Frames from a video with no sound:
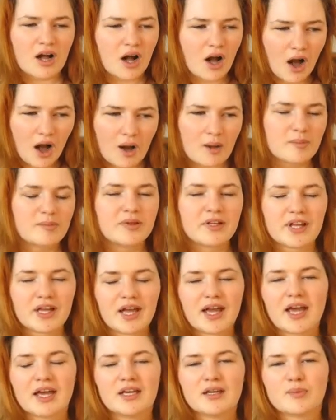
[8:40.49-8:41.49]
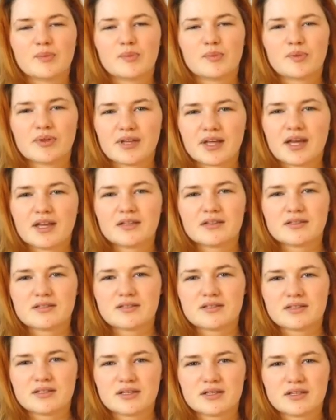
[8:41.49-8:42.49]
complicated
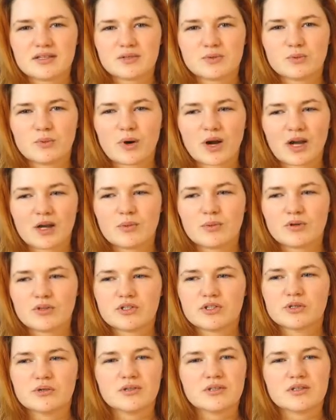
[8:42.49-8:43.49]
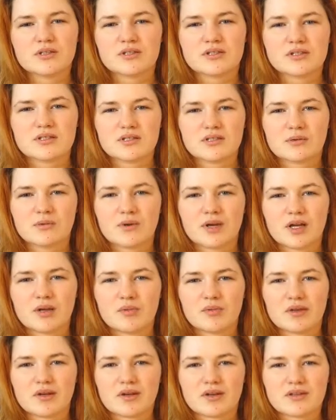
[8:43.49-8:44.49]
place is why we're doing this in a way,
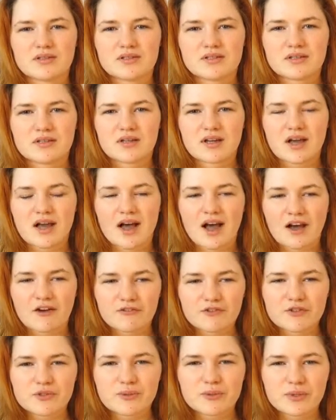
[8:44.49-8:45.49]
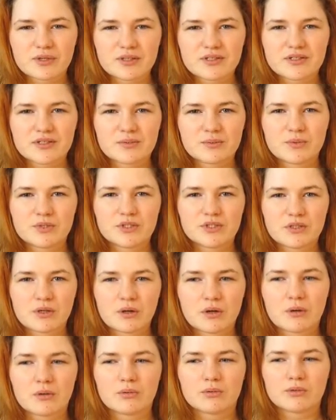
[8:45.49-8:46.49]
because afterwards we
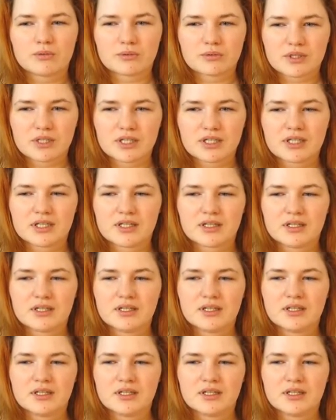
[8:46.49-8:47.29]
know we